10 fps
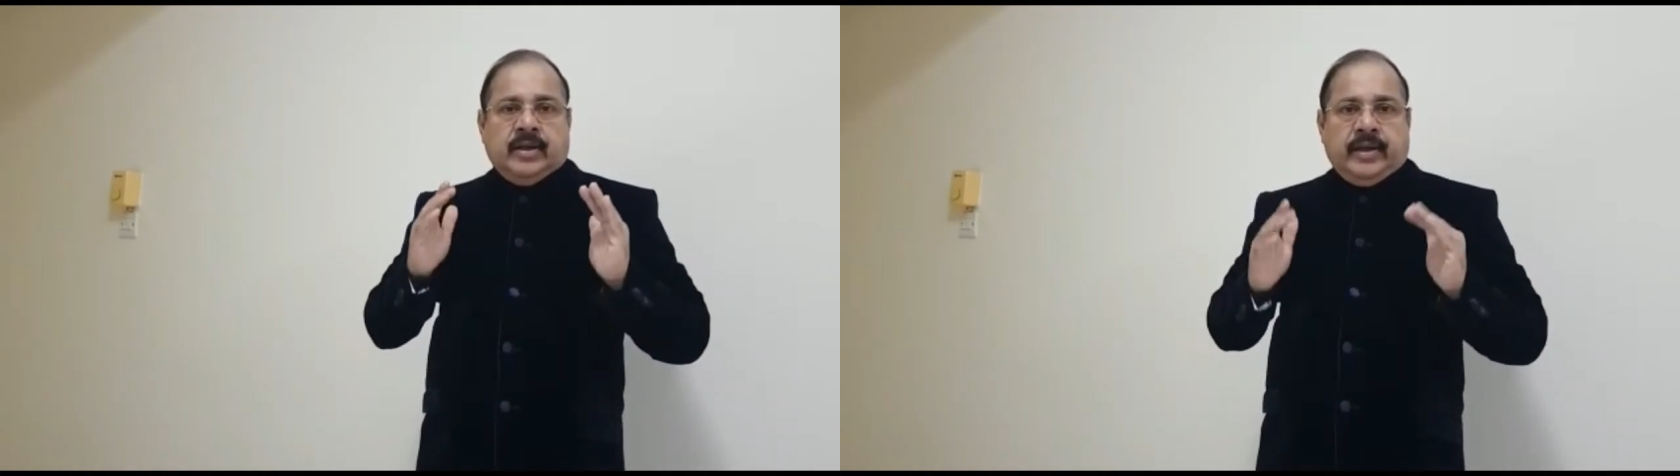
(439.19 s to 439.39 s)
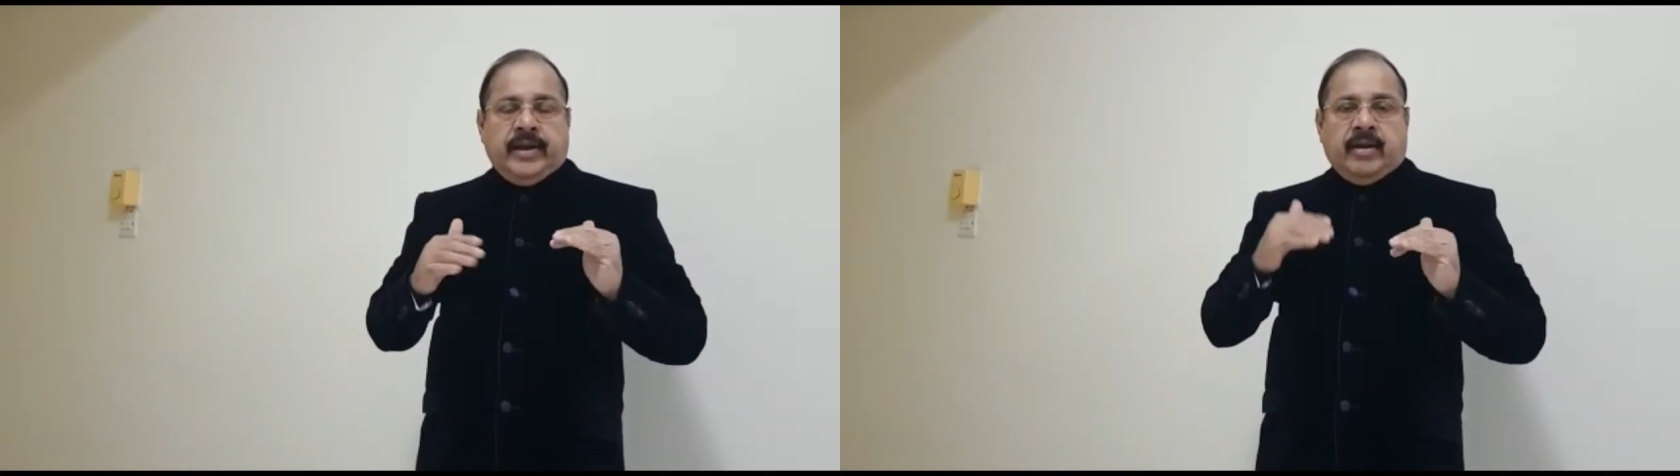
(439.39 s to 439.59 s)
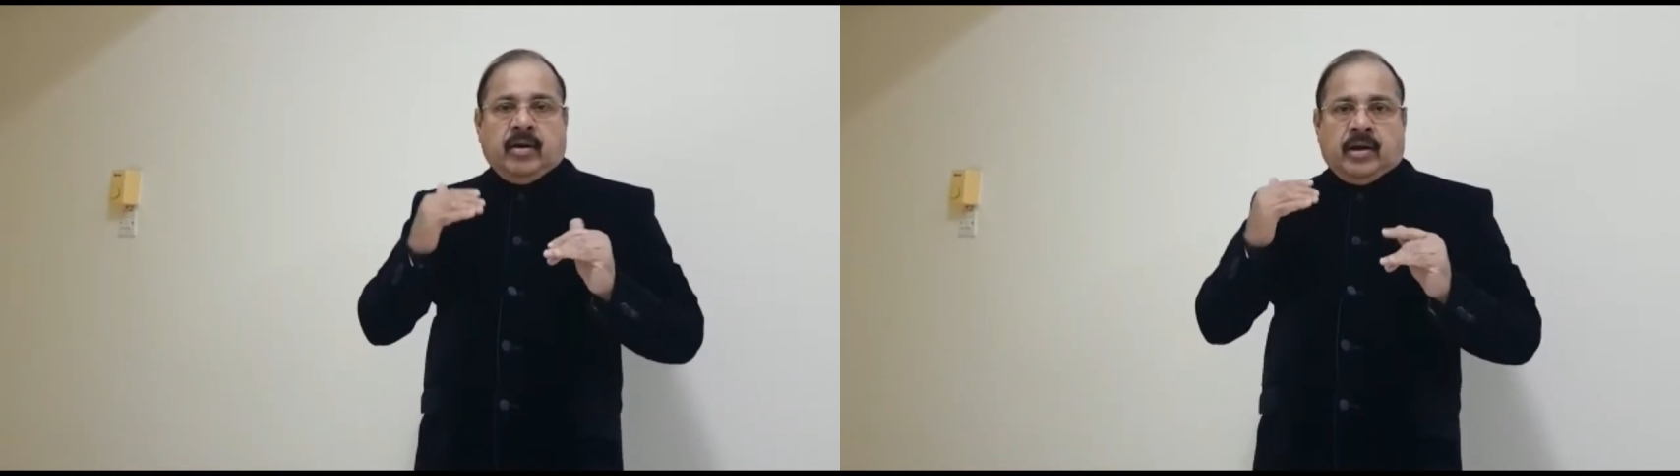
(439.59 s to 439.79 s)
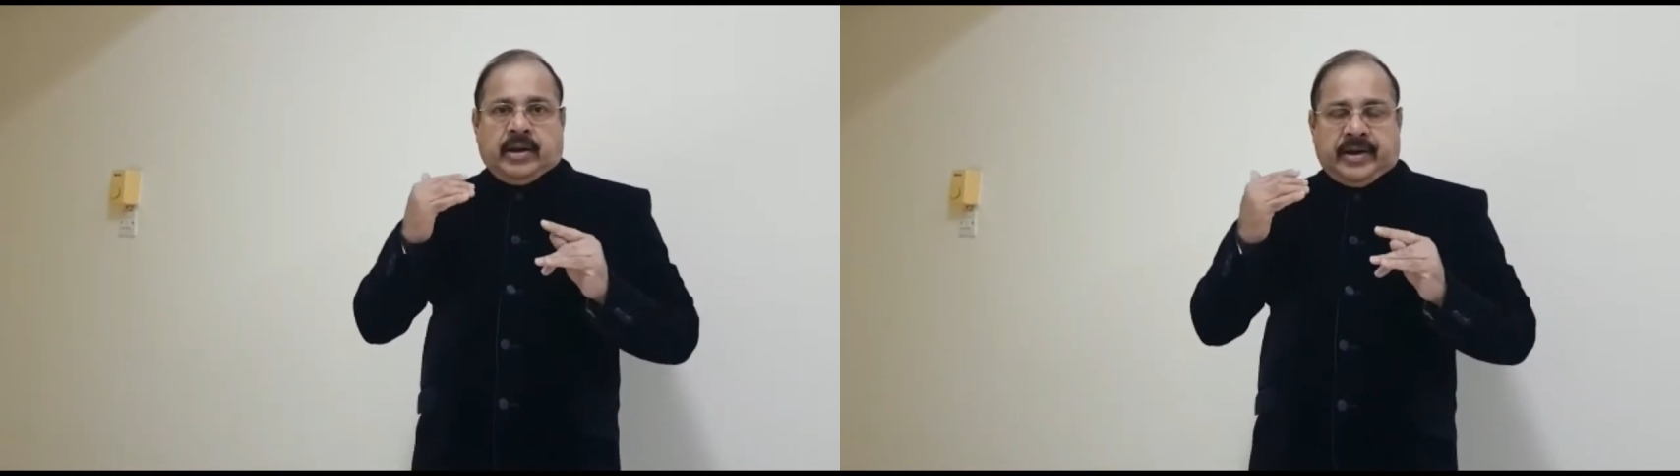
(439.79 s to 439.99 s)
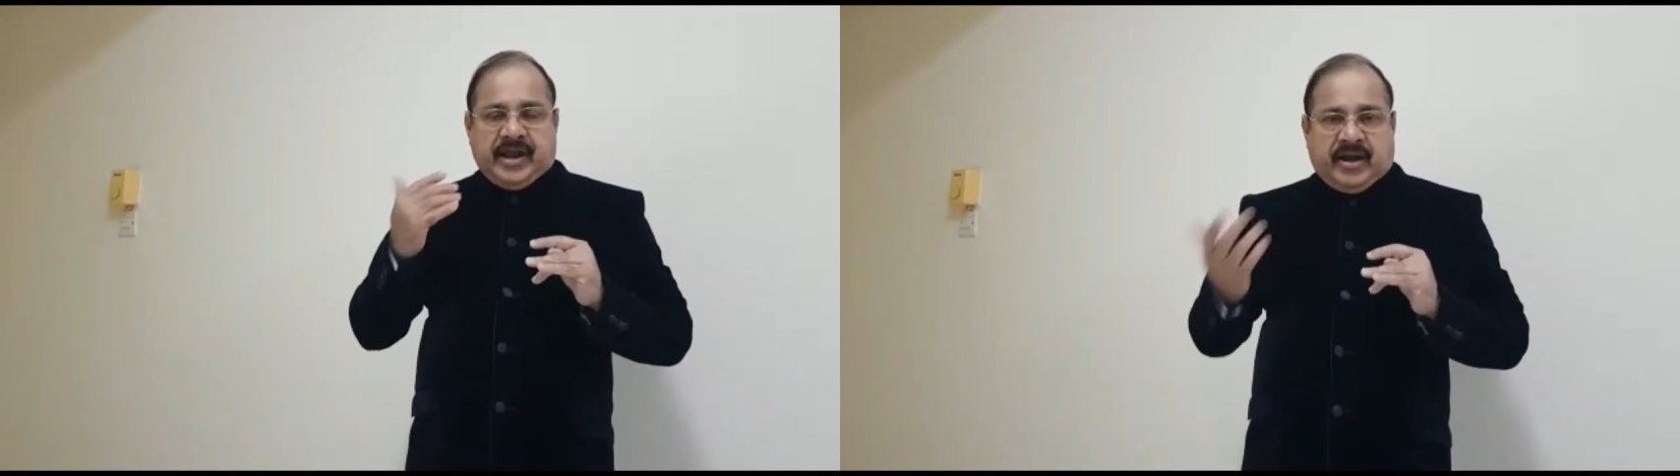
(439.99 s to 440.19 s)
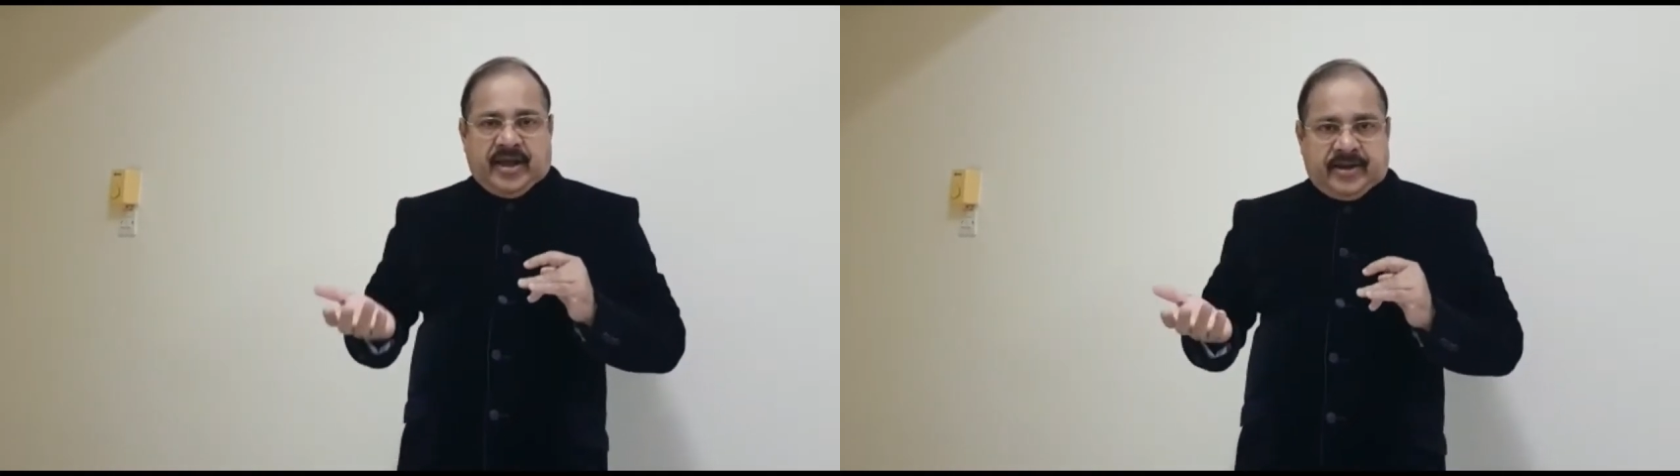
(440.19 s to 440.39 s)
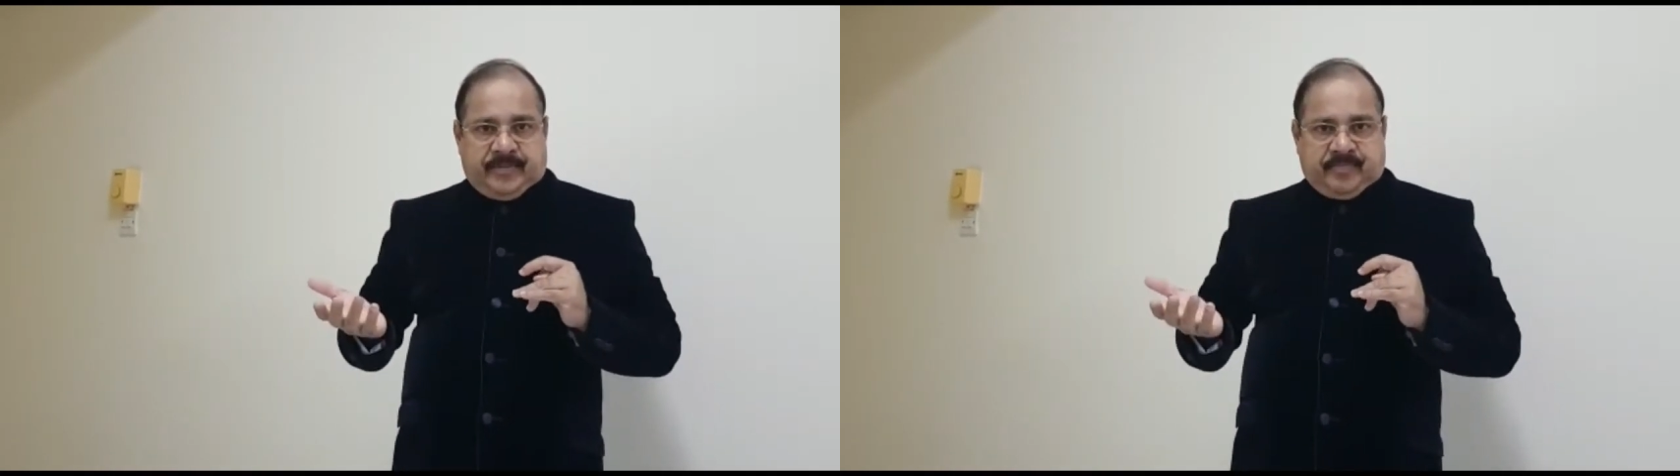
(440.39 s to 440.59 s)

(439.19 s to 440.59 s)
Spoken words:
in decline.